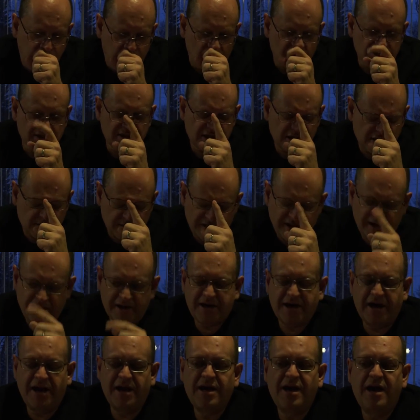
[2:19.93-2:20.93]
excuse me, they
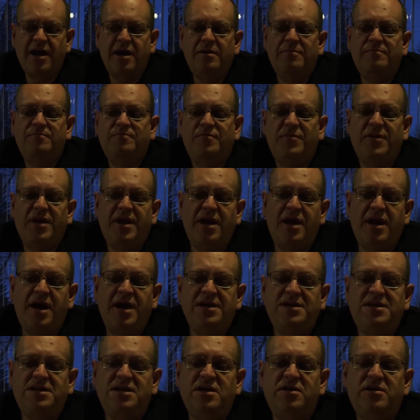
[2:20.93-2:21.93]
kind of got an
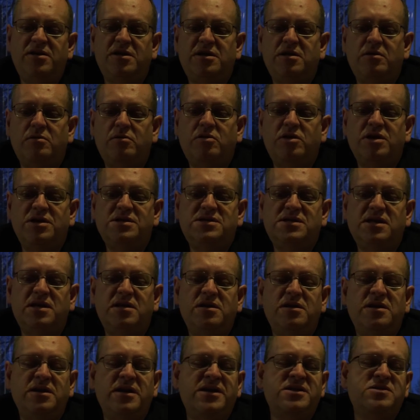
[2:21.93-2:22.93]
idea that they were going to send
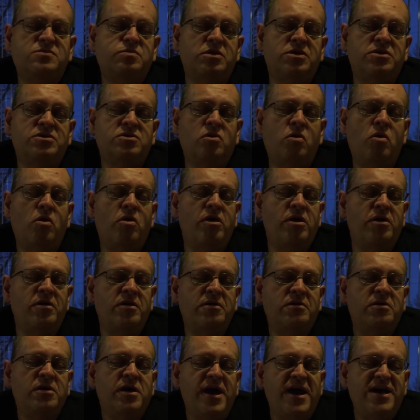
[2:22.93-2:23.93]
an
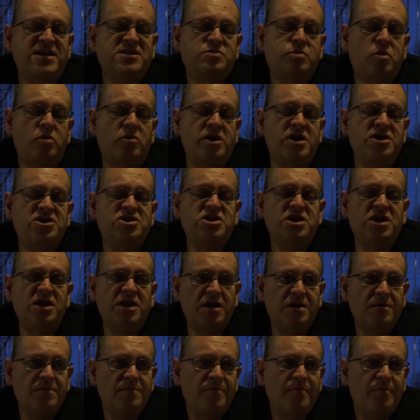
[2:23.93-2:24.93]
exploration
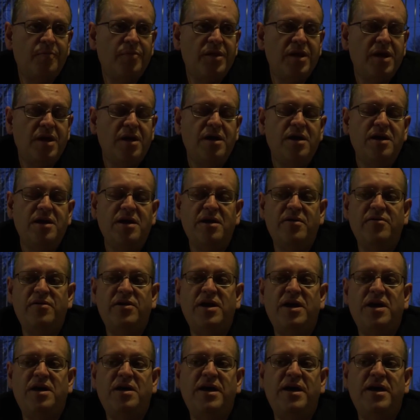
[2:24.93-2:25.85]
in, and